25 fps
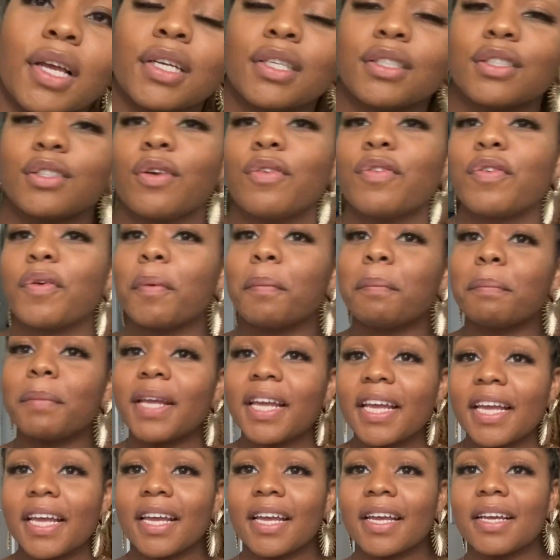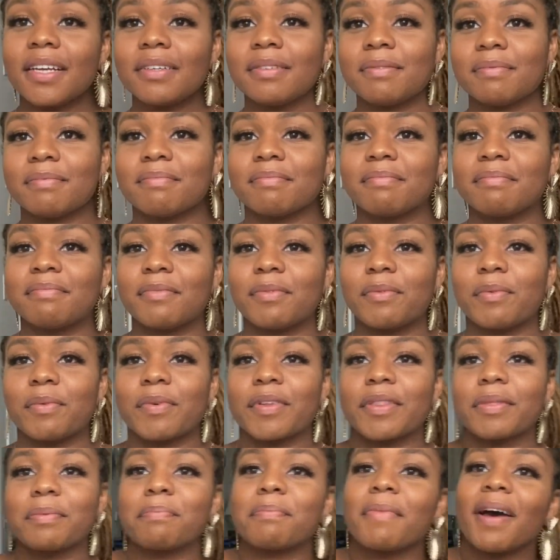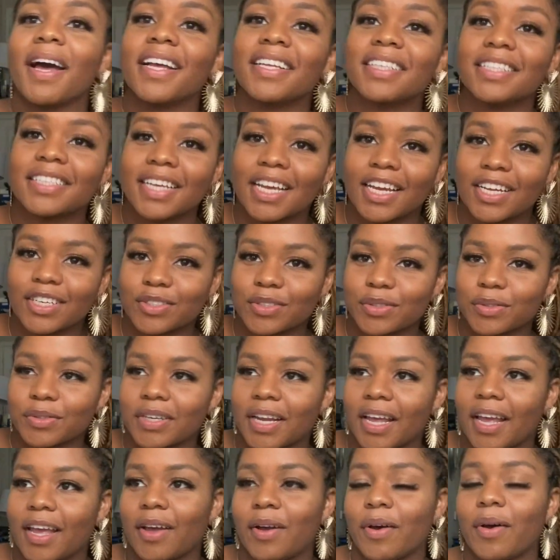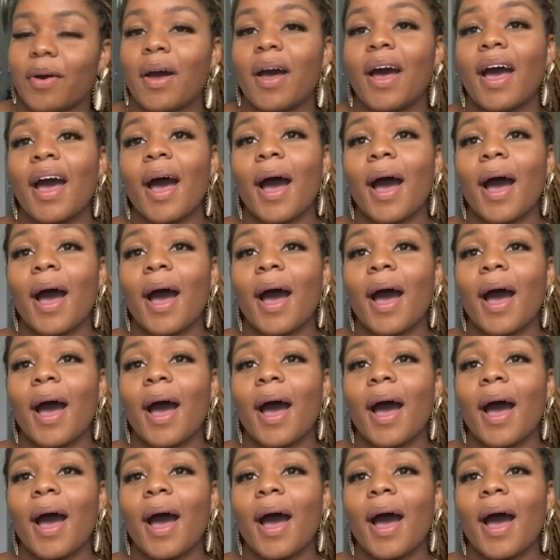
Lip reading: So for me, with my schedule now,